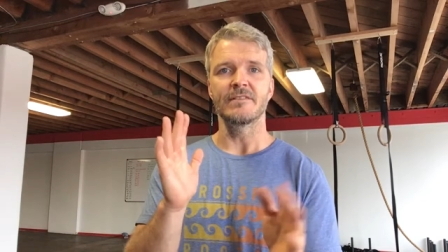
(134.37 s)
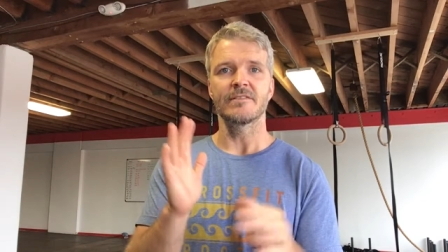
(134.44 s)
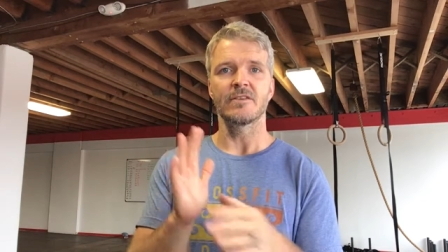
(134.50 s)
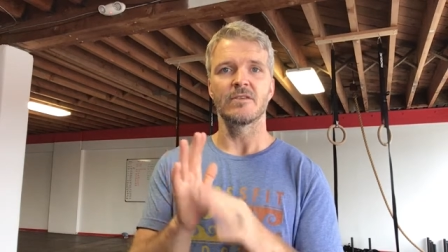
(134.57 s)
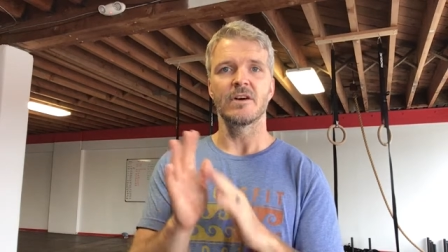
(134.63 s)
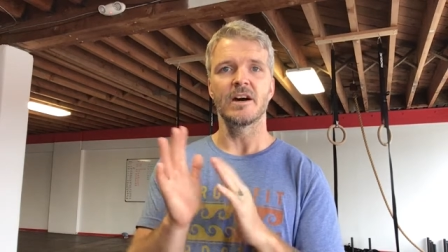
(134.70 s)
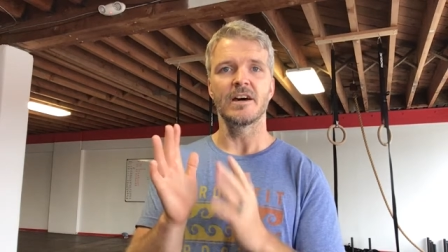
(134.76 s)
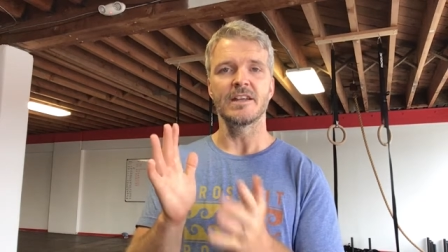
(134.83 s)

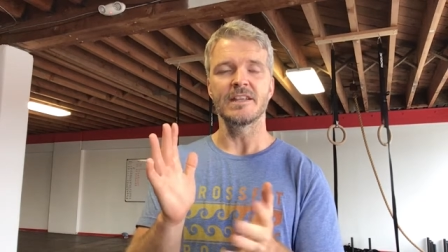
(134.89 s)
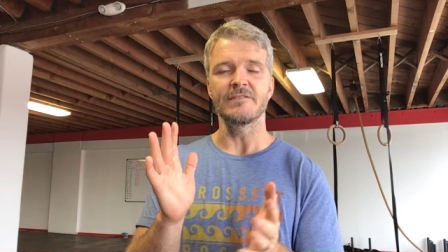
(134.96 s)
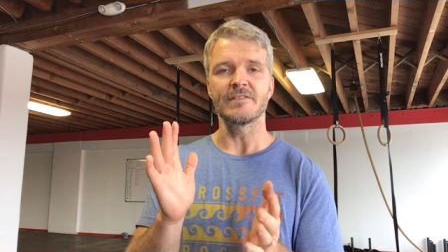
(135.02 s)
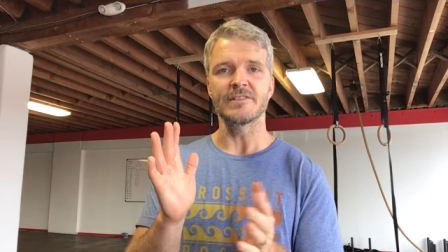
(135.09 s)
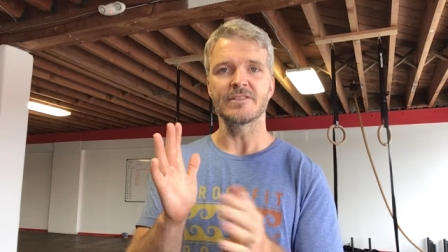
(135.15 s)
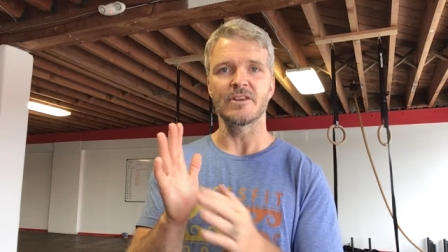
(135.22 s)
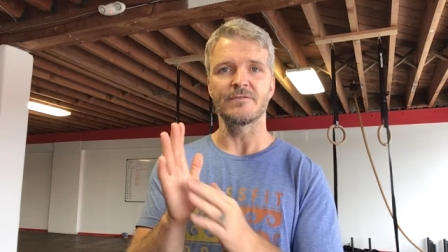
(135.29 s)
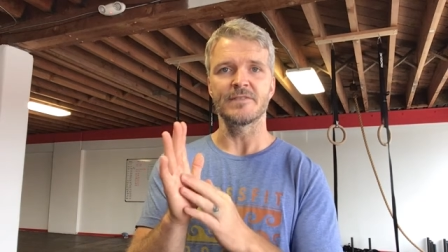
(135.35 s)
So
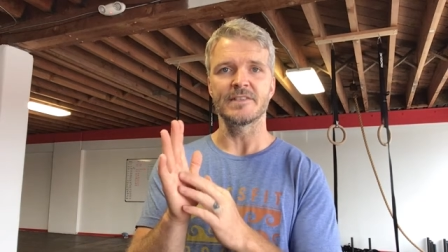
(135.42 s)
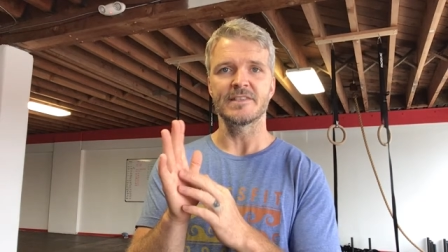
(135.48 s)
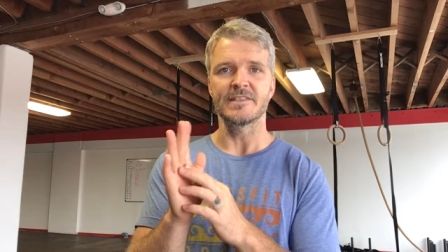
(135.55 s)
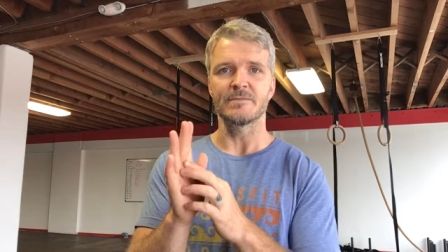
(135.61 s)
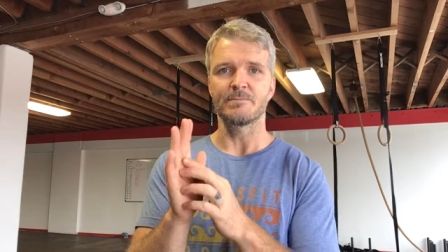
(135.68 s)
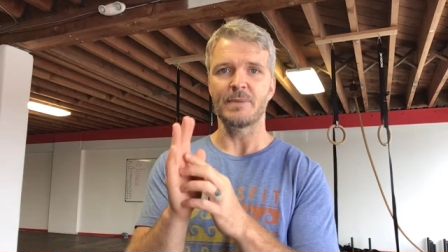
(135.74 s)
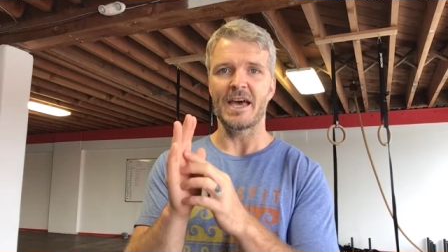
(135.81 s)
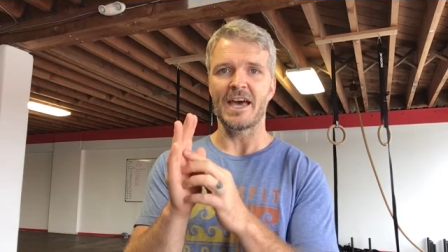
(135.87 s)
uneven surface
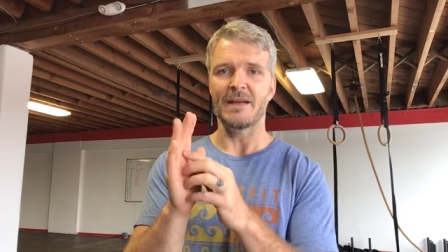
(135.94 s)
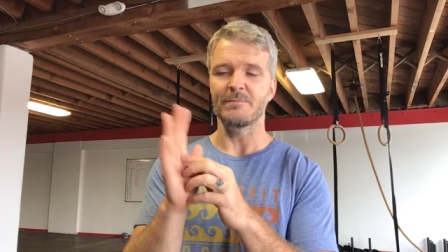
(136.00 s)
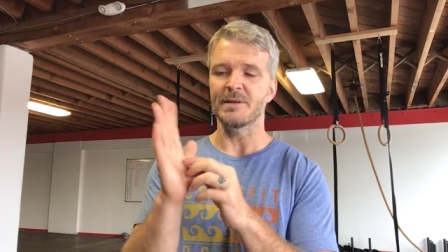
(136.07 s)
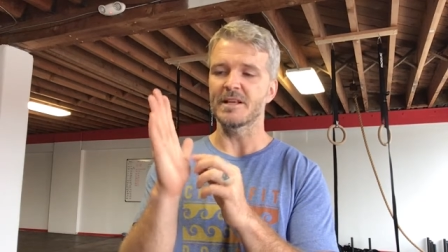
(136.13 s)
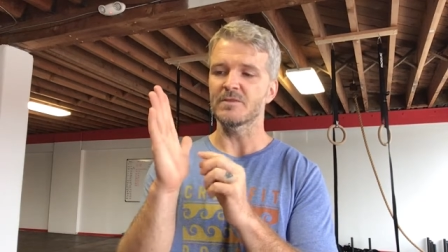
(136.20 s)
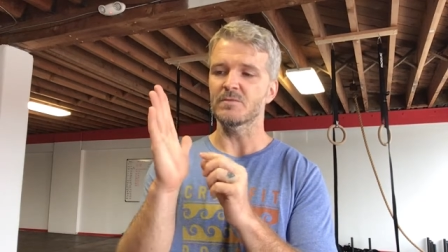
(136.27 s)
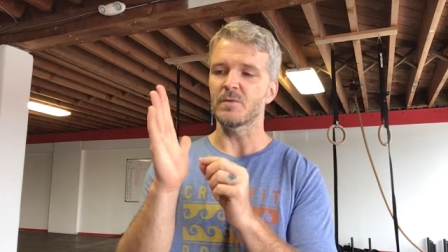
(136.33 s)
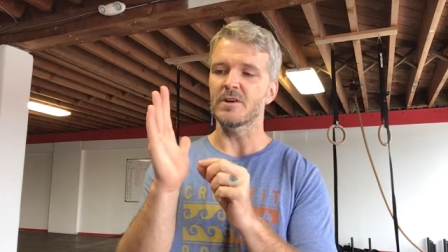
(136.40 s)
is bad,
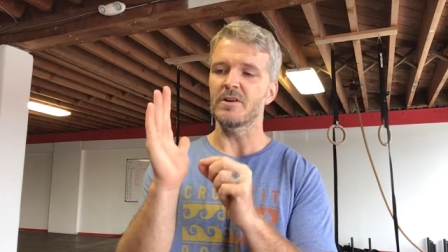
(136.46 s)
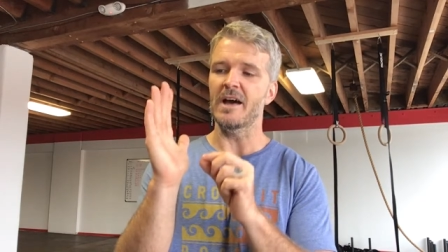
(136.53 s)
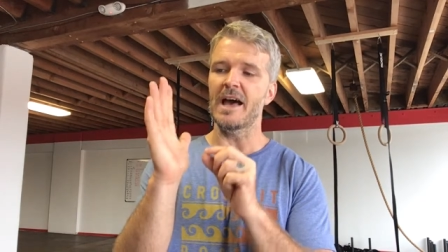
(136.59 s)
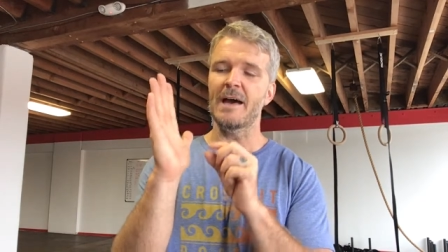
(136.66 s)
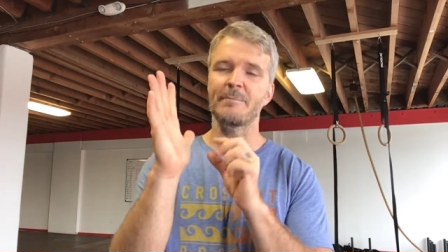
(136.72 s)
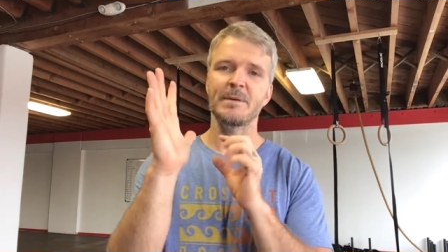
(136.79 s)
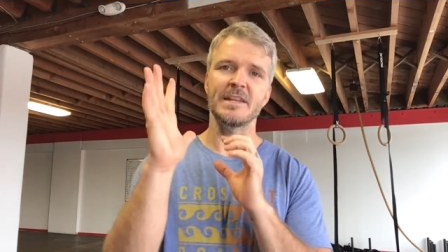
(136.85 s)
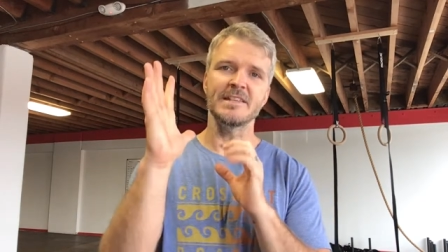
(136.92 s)
because what will
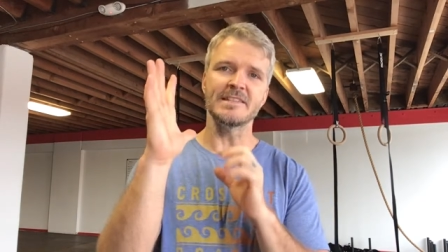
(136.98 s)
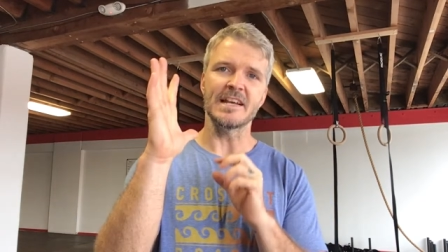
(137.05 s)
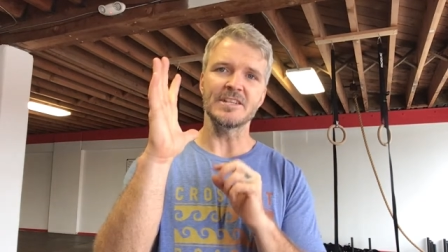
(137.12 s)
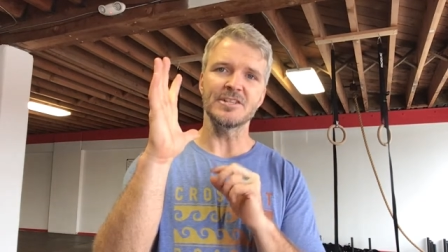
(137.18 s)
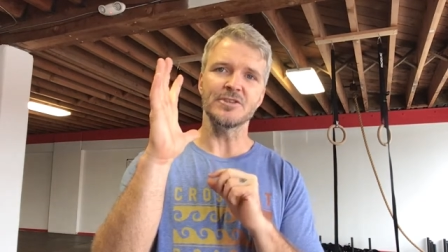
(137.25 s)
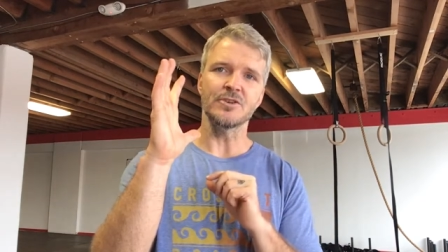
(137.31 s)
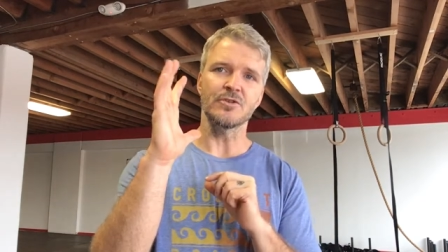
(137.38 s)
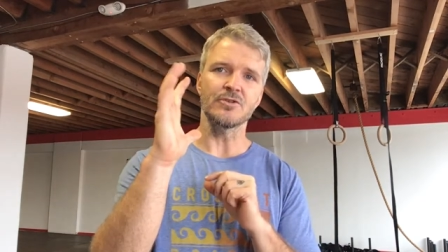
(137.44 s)
happen is
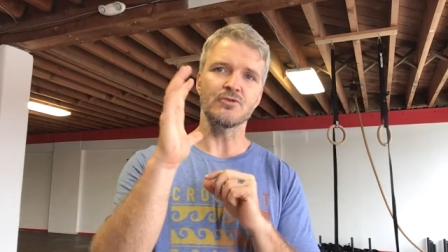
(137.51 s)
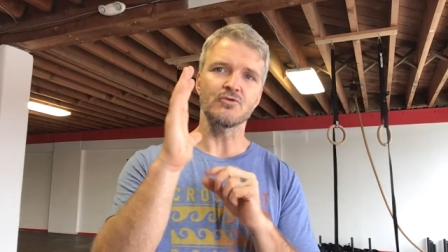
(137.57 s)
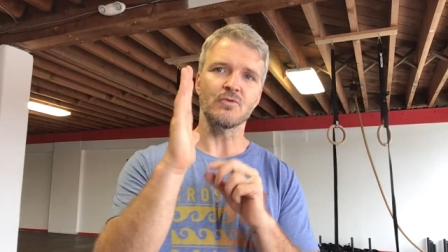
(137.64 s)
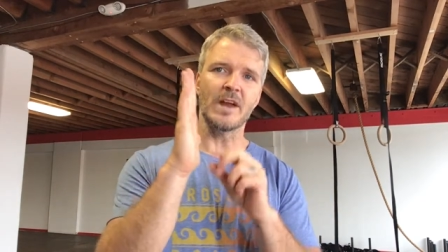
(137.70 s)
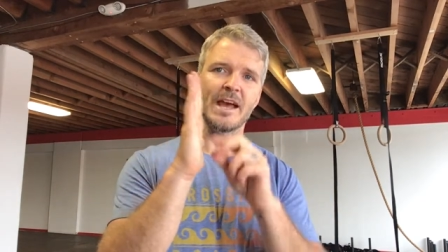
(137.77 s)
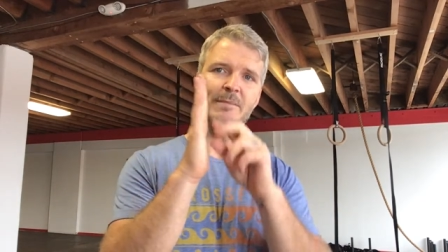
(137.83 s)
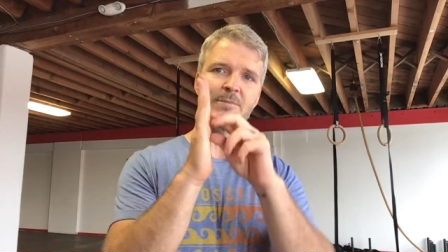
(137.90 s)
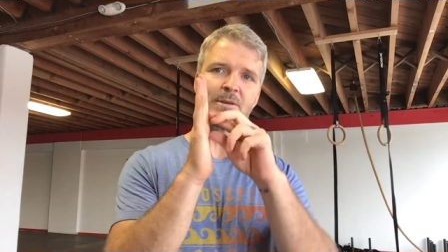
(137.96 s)
as you go to
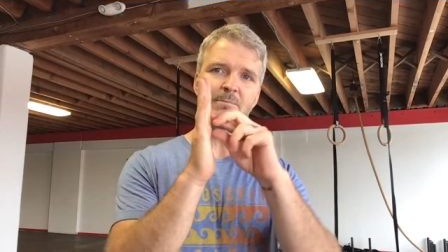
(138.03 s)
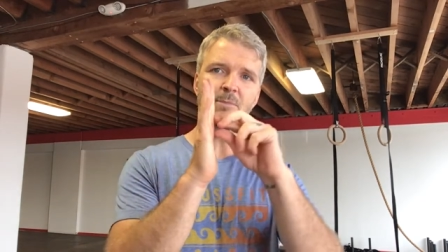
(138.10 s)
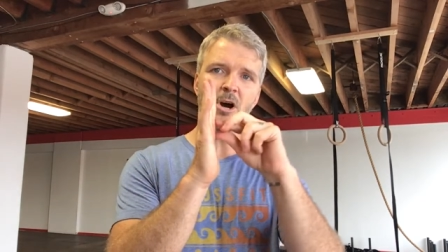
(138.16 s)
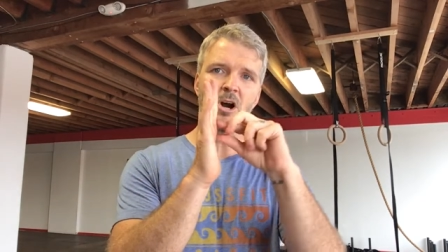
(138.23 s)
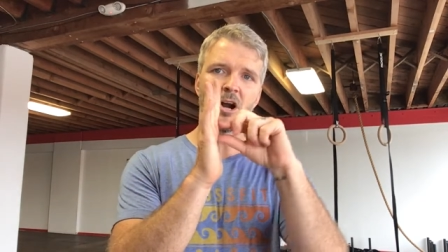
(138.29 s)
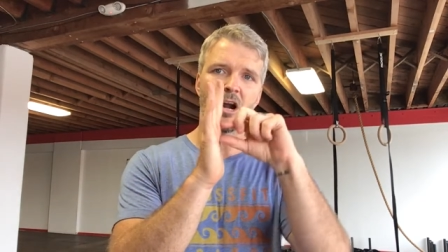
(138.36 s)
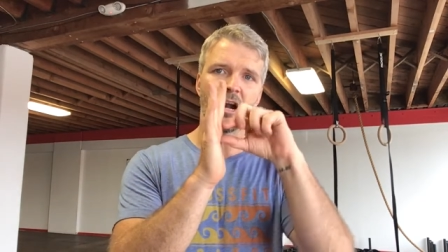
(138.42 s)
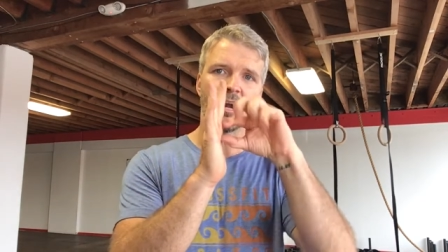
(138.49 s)
grab the
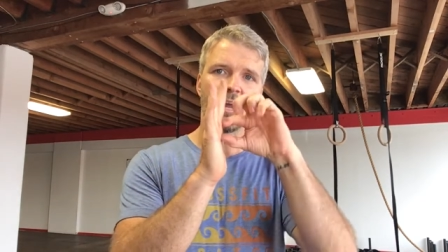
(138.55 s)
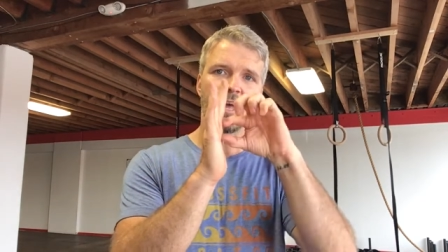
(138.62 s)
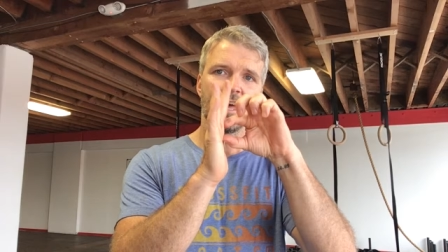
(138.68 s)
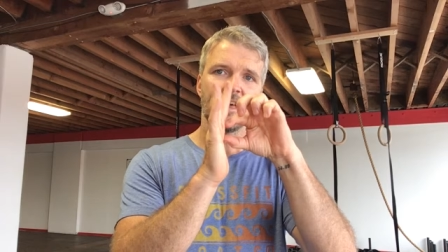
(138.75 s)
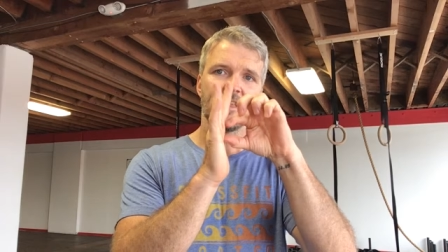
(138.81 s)
bar,